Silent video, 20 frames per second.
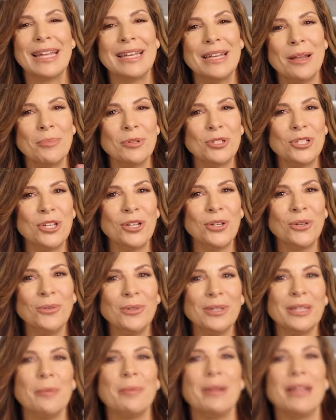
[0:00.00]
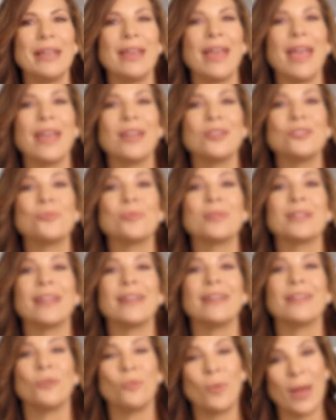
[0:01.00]
Number 2, limiting
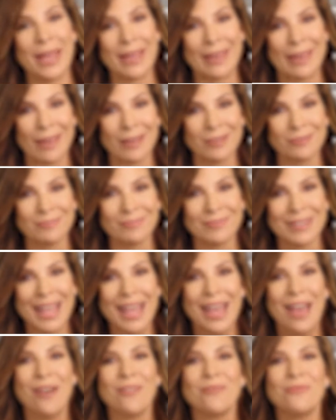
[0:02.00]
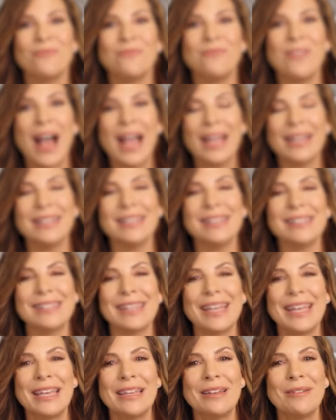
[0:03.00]
age-related weight gain. Findings
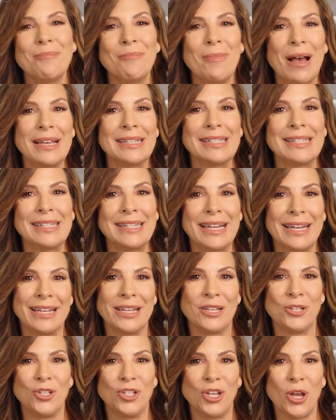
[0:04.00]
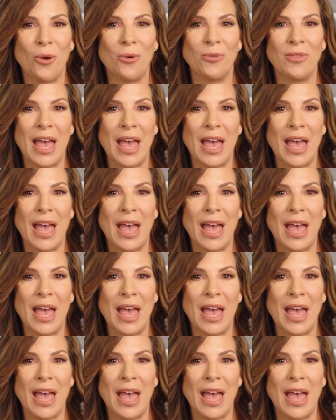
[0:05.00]
in my studies show